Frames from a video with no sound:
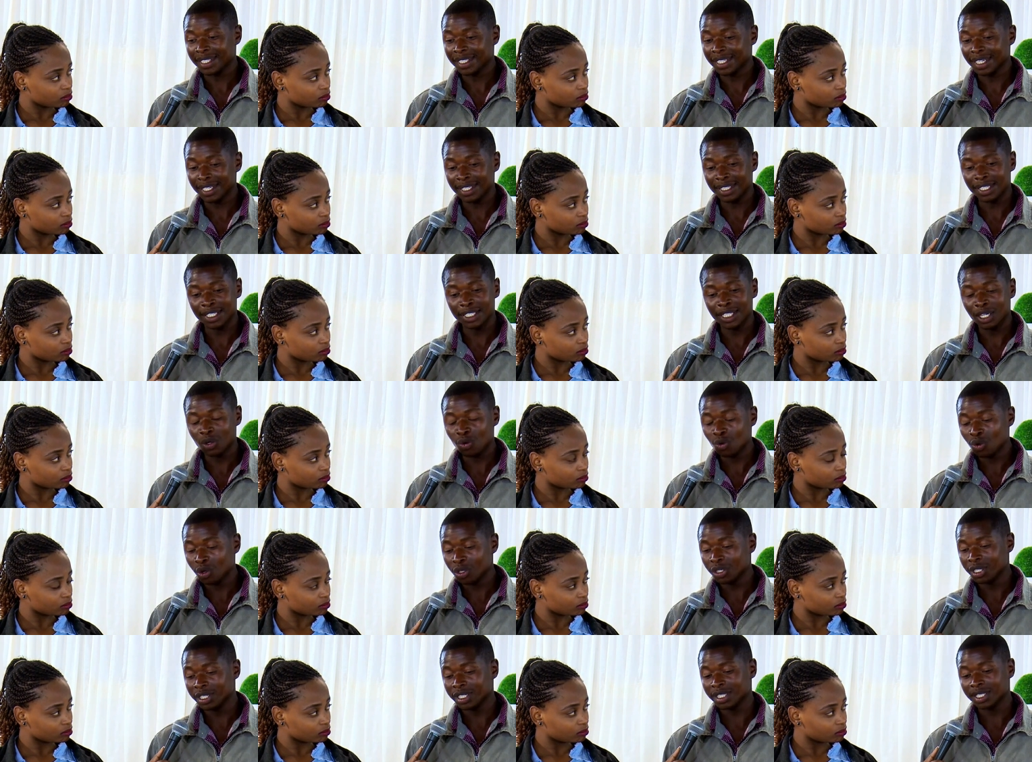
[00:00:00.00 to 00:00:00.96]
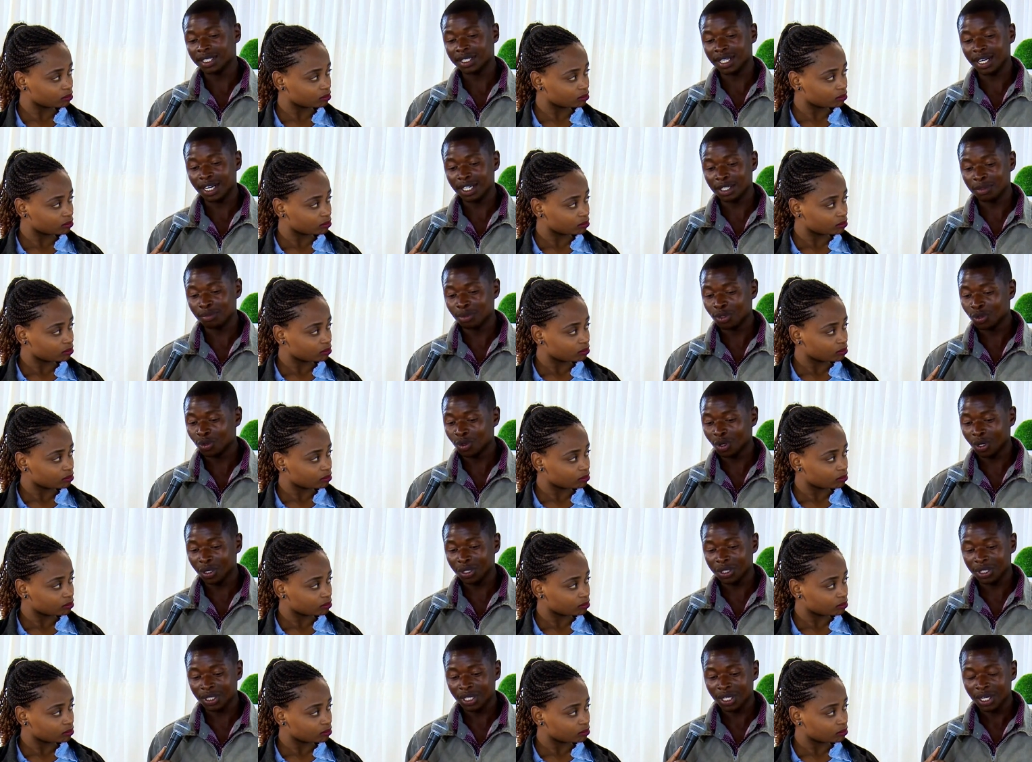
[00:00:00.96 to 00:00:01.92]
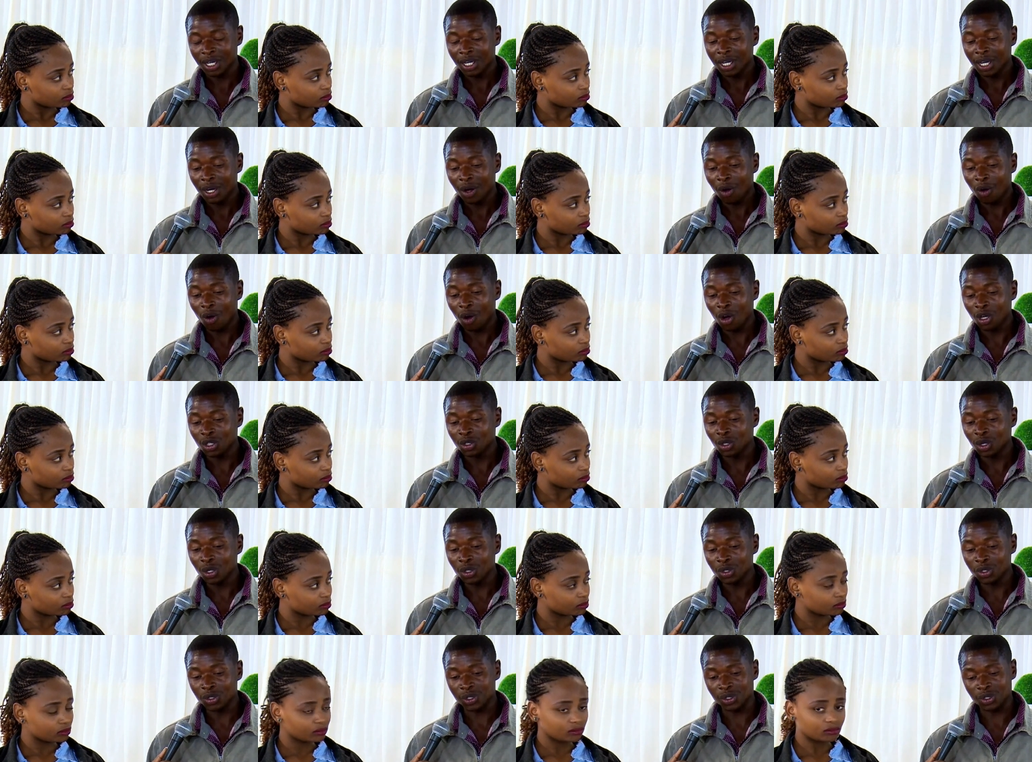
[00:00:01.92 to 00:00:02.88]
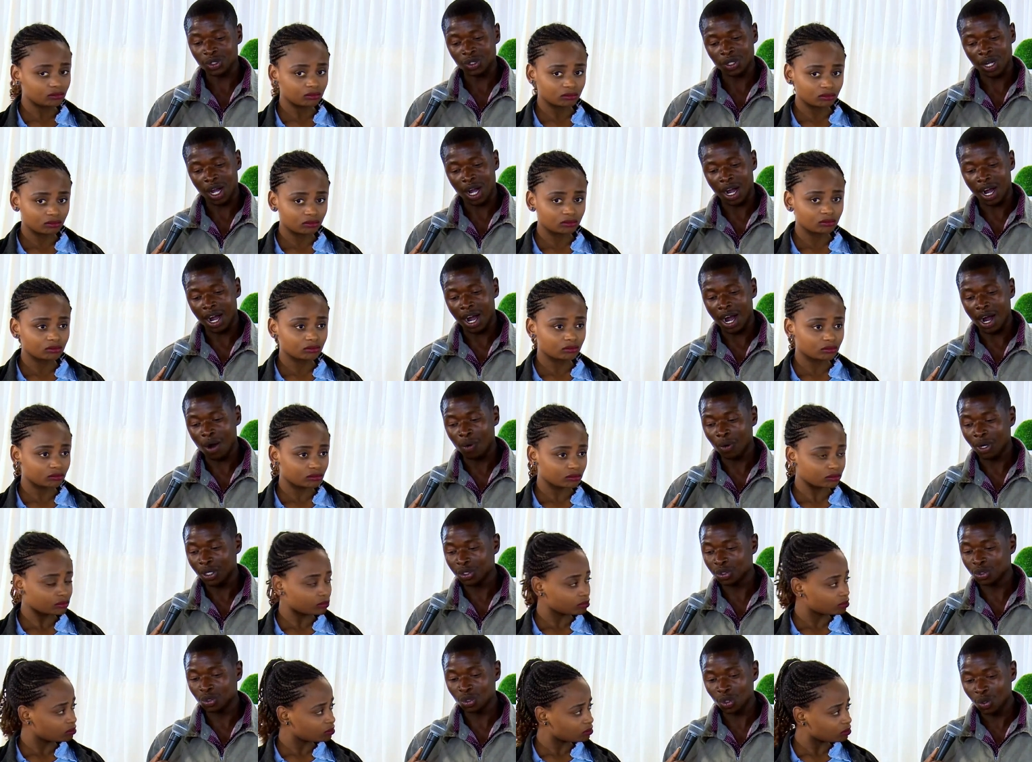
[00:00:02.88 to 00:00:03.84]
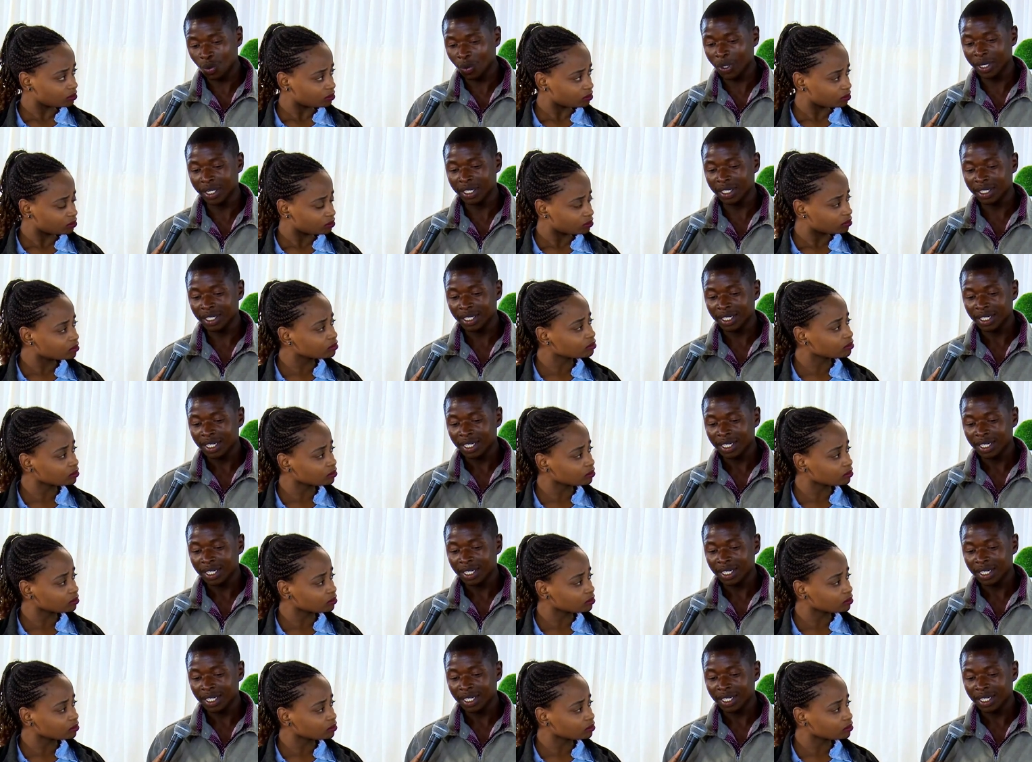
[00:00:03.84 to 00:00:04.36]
Speaker 1: the good results because all those uh, I was doing,